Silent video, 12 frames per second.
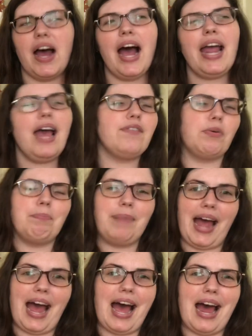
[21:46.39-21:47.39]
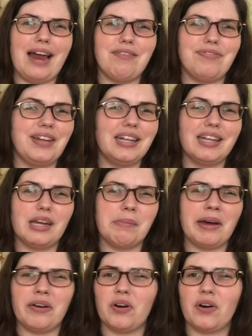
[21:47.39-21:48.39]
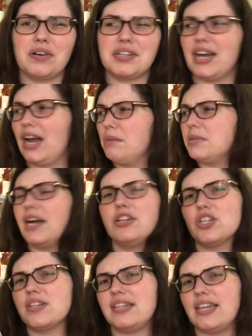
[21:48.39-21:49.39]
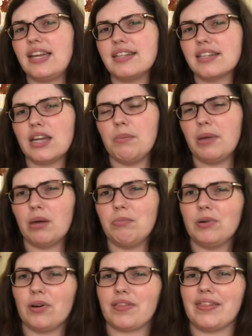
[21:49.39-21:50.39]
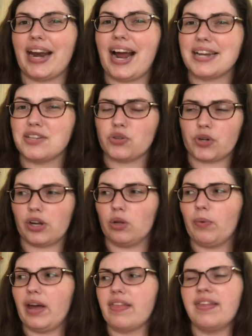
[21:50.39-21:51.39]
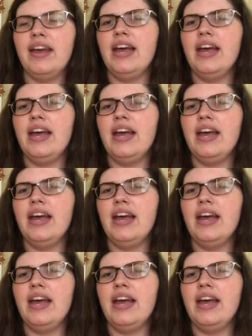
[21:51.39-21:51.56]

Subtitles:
I have a bad feeling about Hard Times. I just think it's going to be a book that I struggle with.